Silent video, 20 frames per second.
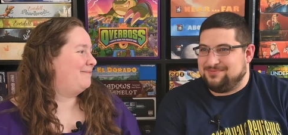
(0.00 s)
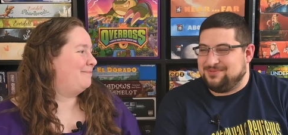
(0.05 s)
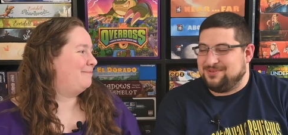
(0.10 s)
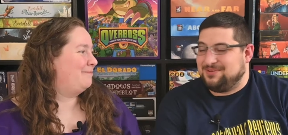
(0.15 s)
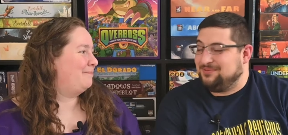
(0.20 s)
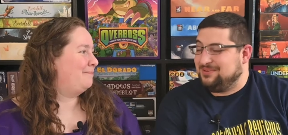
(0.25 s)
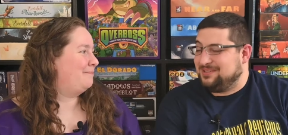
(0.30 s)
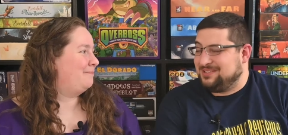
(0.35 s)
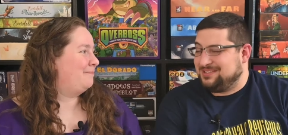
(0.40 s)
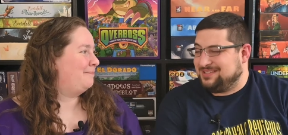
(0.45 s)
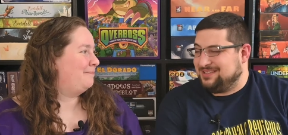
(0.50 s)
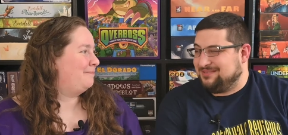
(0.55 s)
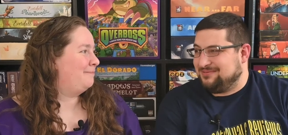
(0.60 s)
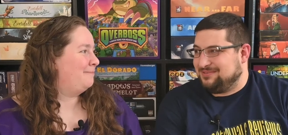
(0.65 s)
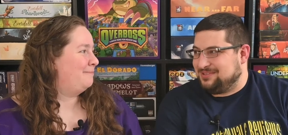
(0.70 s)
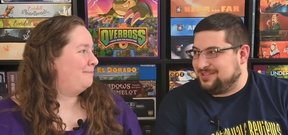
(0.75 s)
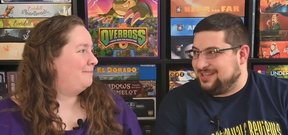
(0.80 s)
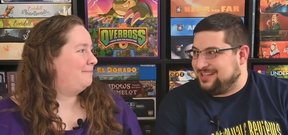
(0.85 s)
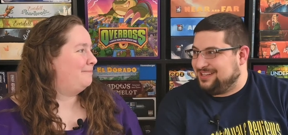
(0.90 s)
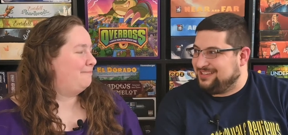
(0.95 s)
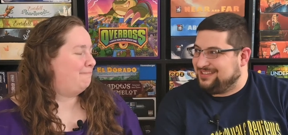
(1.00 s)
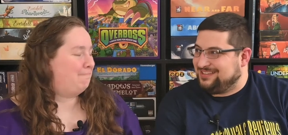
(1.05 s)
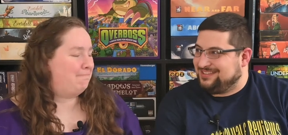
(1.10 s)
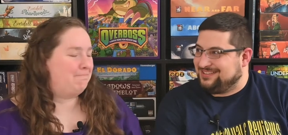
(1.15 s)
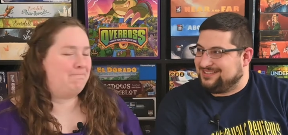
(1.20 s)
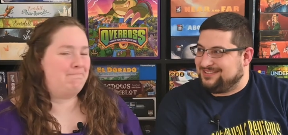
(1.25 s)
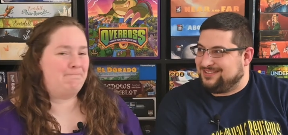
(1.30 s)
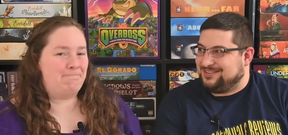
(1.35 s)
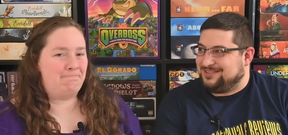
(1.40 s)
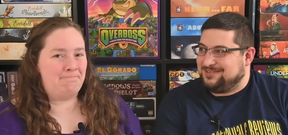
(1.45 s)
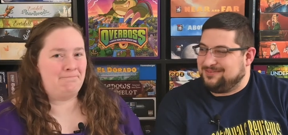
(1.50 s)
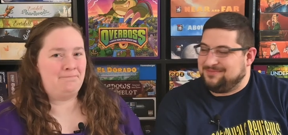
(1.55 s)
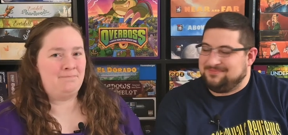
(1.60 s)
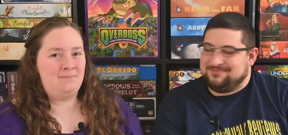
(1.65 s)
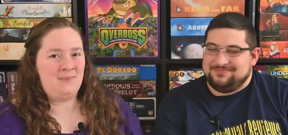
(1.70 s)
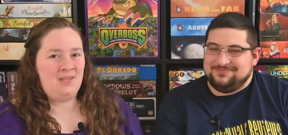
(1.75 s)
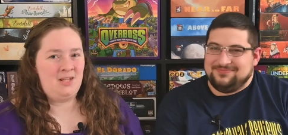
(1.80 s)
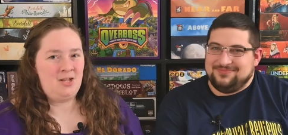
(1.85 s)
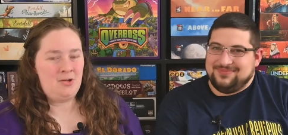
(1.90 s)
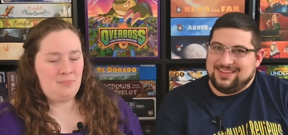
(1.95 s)
Speaker 1: but we just never tried it.
Speaker 2: So,
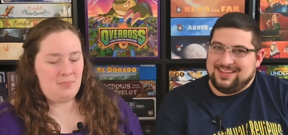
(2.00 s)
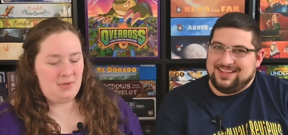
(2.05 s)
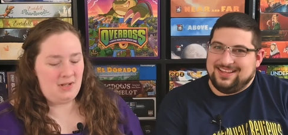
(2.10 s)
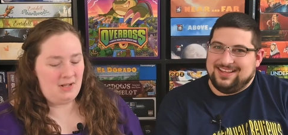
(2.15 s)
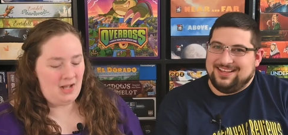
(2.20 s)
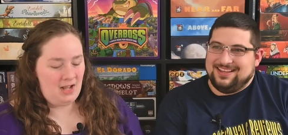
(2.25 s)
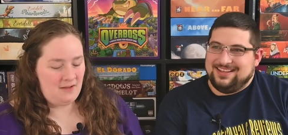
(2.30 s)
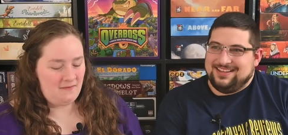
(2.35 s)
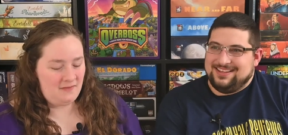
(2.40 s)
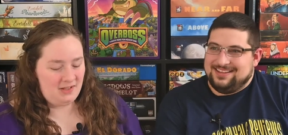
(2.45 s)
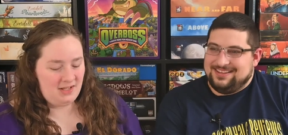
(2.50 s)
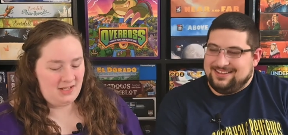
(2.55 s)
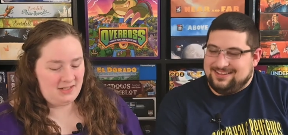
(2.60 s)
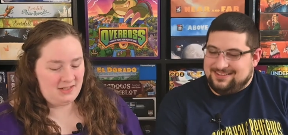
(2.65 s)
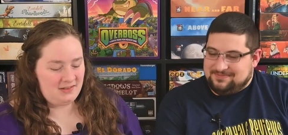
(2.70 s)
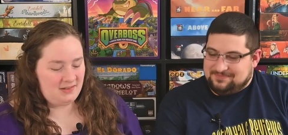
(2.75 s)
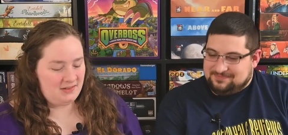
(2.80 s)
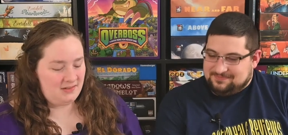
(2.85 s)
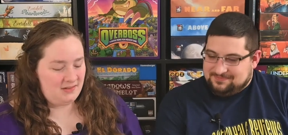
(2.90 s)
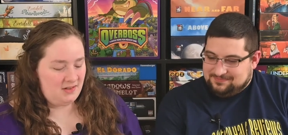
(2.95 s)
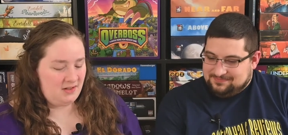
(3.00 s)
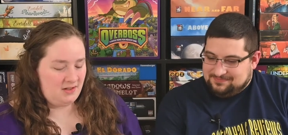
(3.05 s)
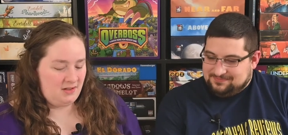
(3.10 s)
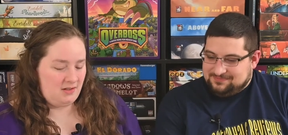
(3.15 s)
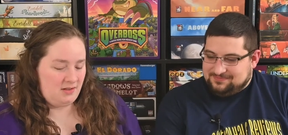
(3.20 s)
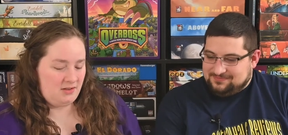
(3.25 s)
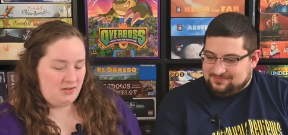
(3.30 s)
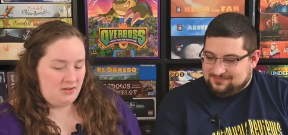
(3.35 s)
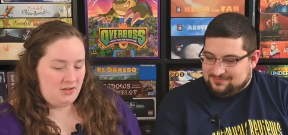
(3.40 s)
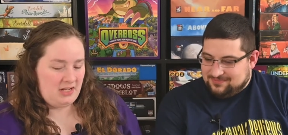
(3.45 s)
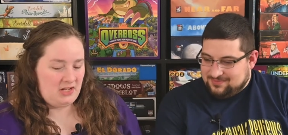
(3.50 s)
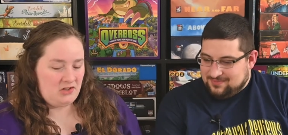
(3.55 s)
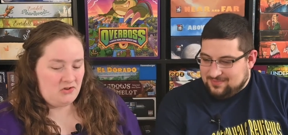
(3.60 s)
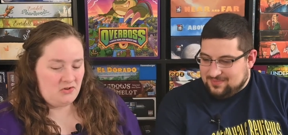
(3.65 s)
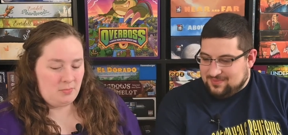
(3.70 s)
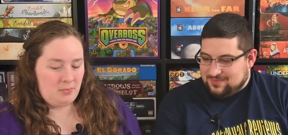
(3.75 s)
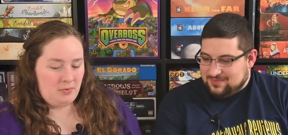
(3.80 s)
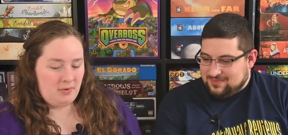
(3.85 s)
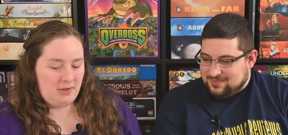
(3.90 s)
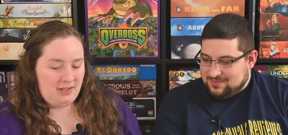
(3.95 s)
but I feel like this is a good entry
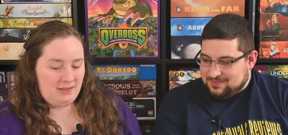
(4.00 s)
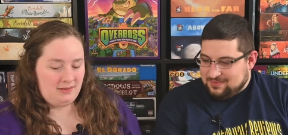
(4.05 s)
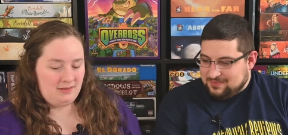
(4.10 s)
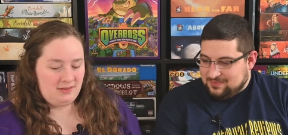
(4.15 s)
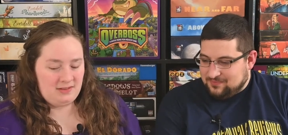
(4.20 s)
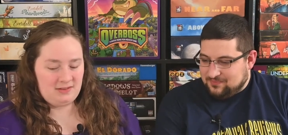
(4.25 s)
point.